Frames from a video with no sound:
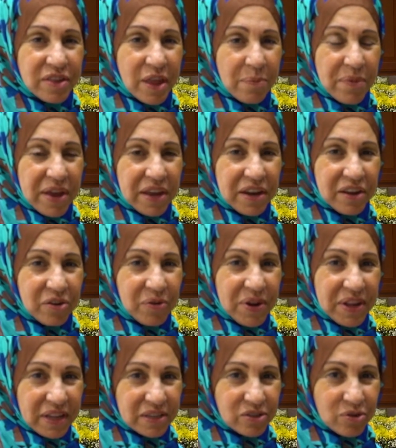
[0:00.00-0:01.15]
the main
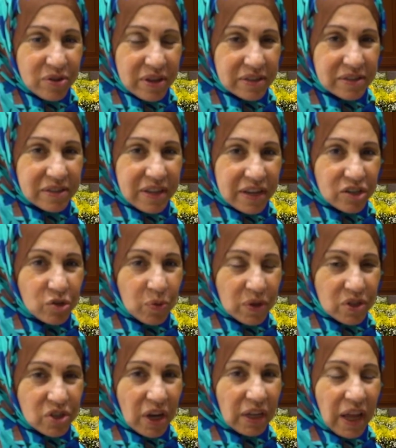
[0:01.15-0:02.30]
ingredients to this dish,
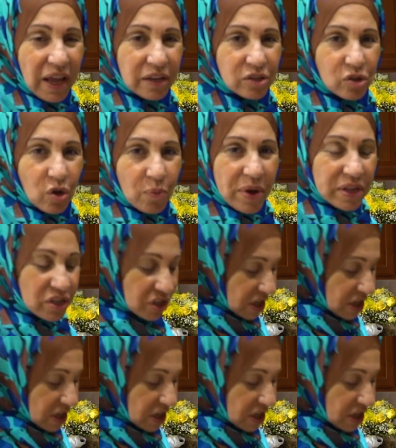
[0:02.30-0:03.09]
which I like so much,